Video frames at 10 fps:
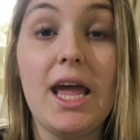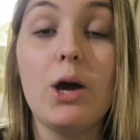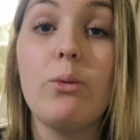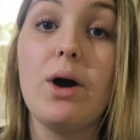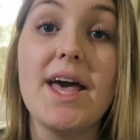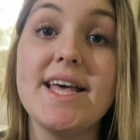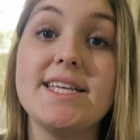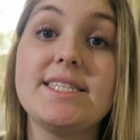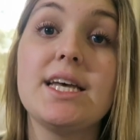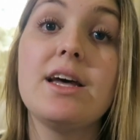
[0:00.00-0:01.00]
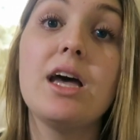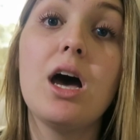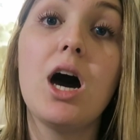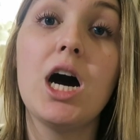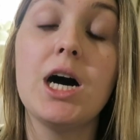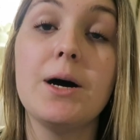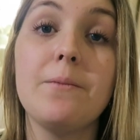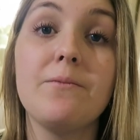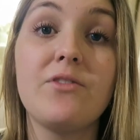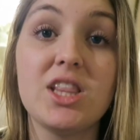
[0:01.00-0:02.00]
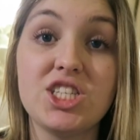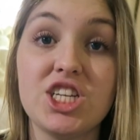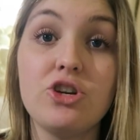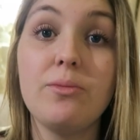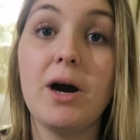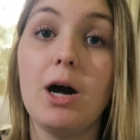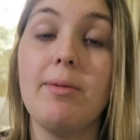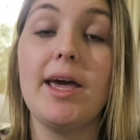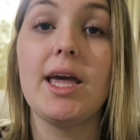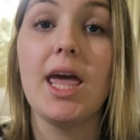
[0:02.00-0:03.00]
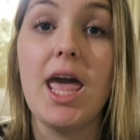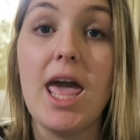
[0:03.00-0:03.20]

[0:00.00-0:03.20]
it was for the general public,